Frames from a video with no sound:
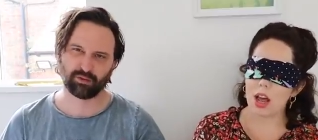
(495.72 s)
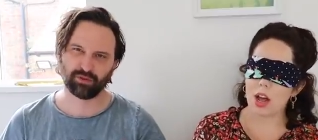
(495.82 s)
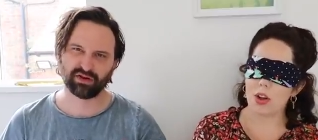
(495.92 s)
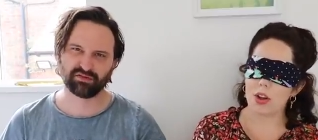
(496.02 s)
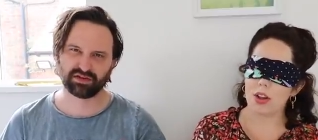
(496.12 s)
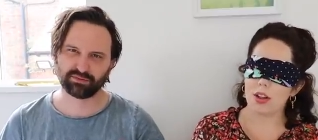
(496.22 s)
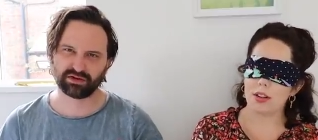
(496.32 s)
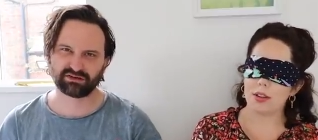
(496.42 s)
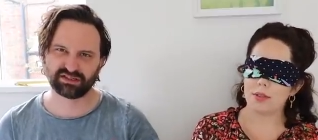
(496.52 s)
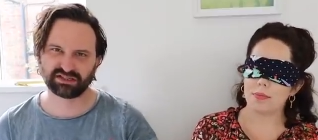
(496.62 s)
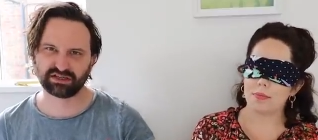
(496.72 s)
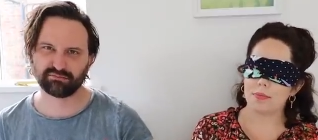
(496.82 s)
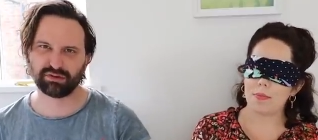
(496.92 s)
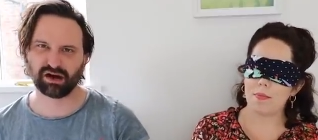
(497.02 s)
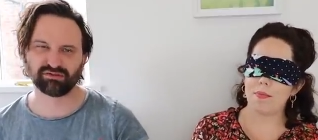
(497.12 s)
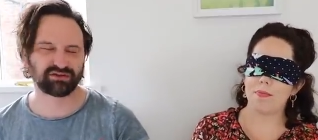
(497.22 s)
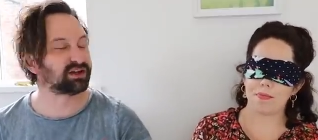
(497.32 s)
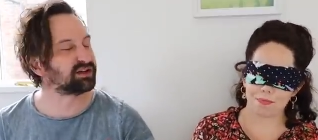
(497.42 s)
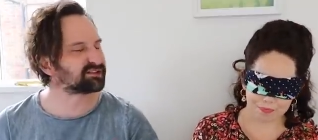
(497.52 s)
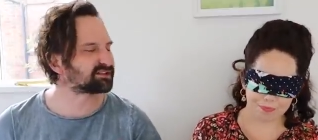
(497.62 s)
Speaker 1: We're, we're eating the butt
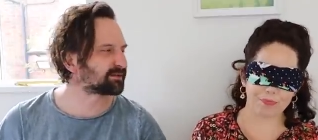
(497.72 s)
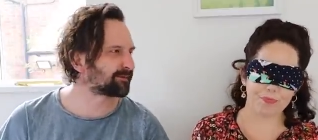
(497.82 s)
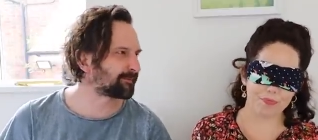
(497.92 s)
first.